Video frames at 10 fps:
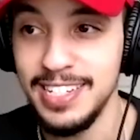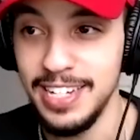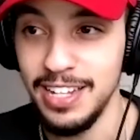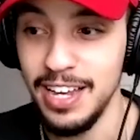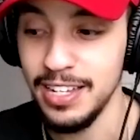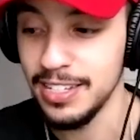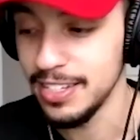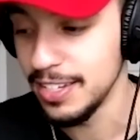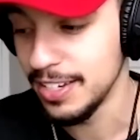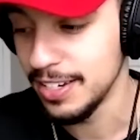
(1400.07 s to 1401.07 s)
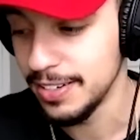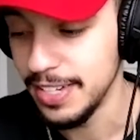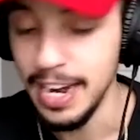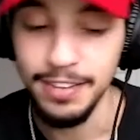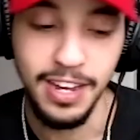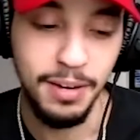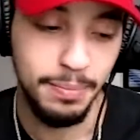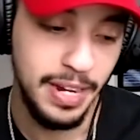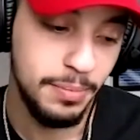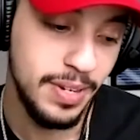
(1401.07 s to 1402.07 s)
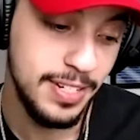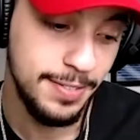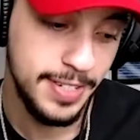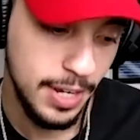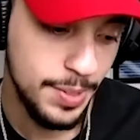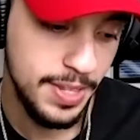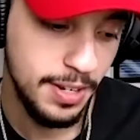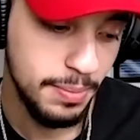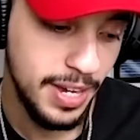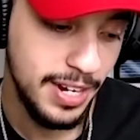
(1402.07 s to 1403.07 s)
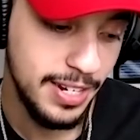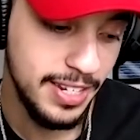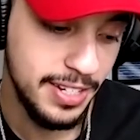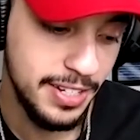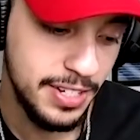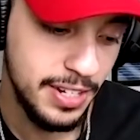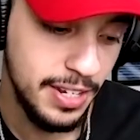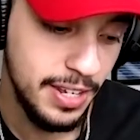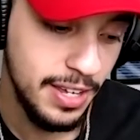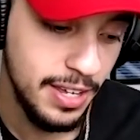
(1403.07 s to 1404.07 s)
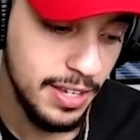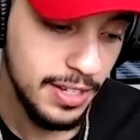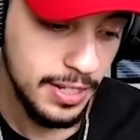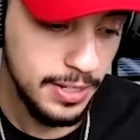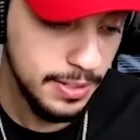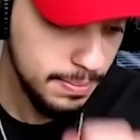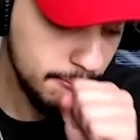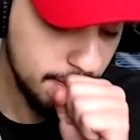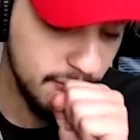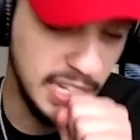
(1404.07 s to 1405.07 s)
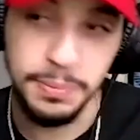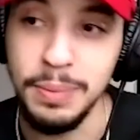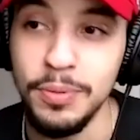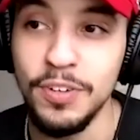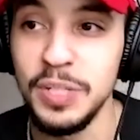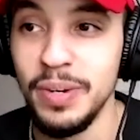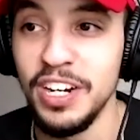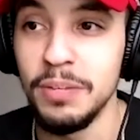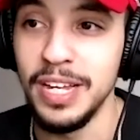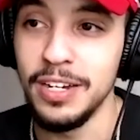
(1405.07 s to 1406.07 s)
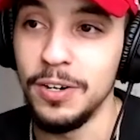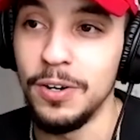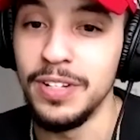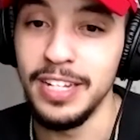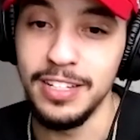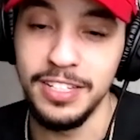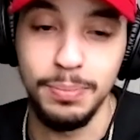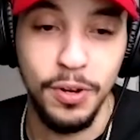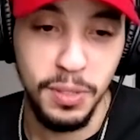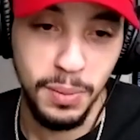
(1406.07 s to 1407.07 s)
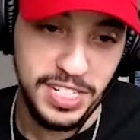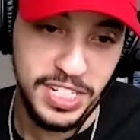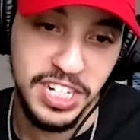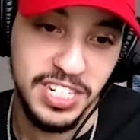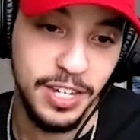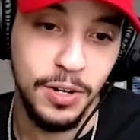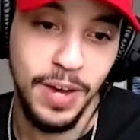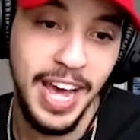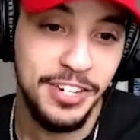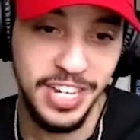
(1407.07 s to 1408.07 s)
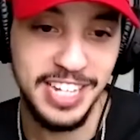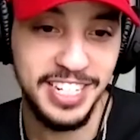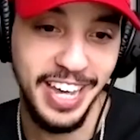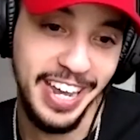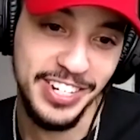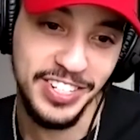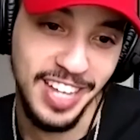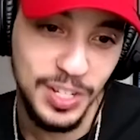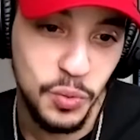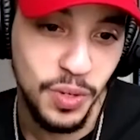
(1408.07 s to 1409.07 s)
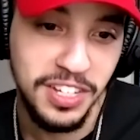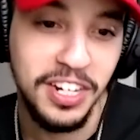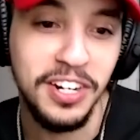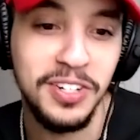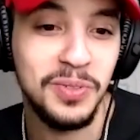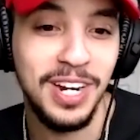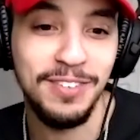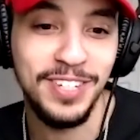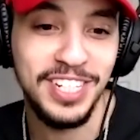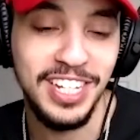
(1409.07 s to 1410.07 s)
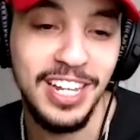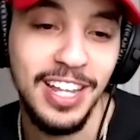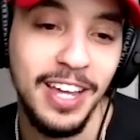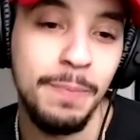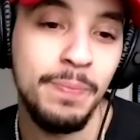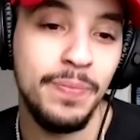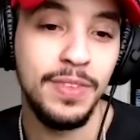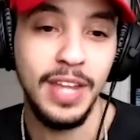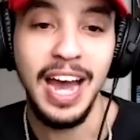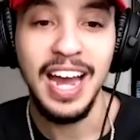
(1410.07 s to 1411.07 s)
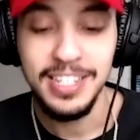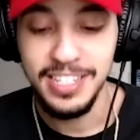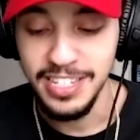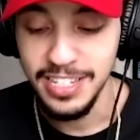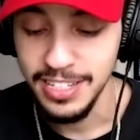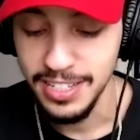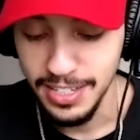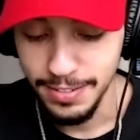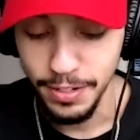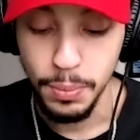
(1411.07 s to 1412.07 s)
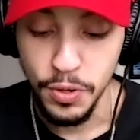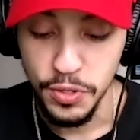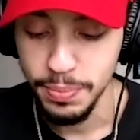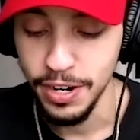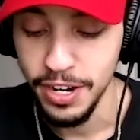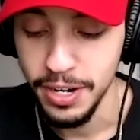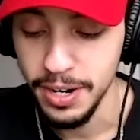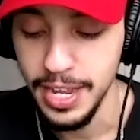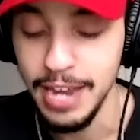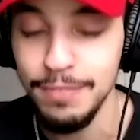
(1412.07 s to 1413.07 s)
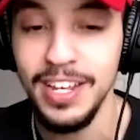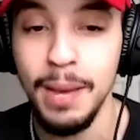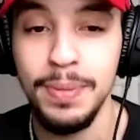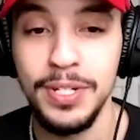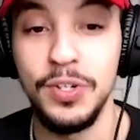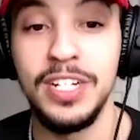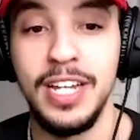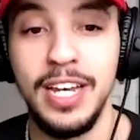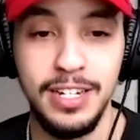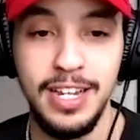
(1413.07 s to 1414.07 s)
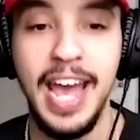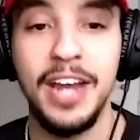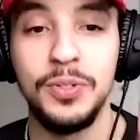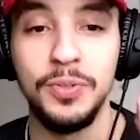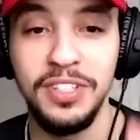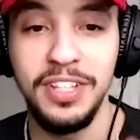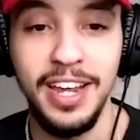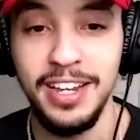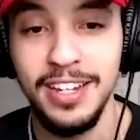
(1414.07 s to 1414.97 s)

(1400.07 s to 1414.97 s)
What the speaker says: that like that I kind of made up myself because I always think about it is. Because people always bring up like, oh, and like this Pokemon series, like, yo, Ash hasn't aged in like 20 years or whatever, this and that. Like, I see for the most part, every episode is like an actual day.